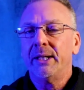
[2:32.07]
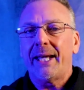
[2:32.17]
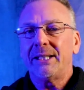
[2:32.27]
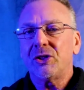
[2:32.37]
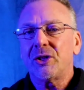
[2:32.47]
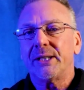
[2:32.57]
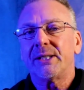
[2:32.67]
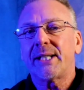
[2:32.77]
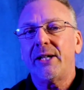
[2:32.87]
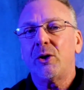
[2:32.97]
Additionally,
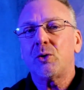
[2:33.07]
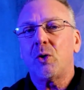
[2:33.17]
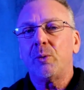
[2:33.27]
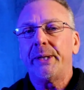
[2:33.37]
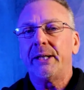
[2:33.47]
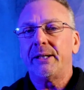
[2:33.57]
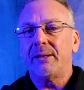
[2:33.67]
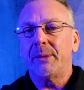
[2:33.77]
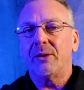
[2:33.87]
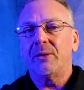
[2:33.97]
Skydio told me in an
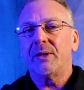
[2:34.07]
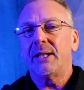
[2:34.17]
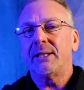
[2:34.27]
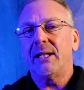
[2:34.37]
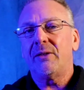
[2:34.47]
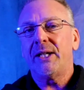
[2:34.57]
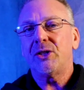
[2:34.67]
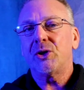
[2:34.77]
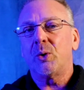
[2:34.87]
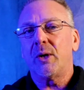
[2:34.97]
email that the
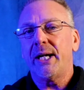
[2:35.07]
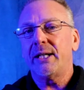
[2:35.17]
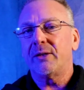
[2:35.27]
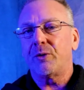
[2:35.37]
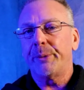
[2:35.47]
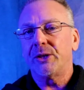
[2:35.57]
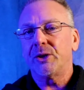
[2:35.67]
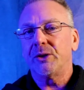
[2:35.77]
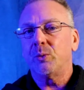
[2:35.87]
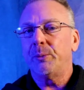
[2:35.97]
elevation or height
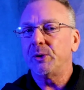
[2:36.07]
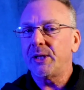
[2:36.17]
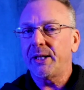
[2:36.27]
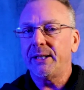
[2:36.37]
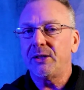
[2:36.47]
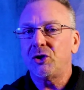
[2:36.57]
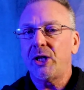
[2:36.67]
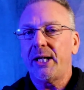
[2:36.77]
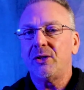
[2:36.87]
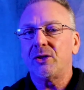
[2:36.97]
information will most likely
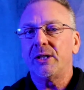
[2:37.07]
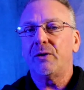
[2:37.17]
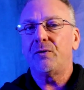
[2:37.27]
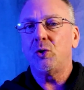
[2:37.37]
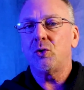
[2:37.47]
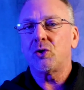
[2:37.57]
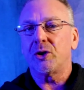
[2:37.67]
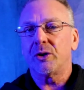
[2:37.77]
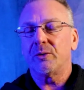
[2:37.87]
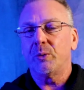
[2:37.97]
change in the
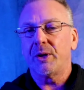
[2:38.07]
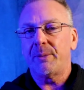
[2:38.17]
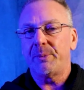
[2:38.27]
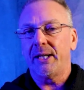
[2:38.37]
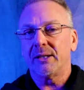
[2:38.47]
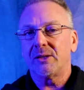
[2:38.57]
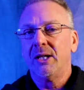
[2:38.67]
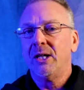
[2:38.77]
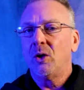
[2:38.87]
future with updates,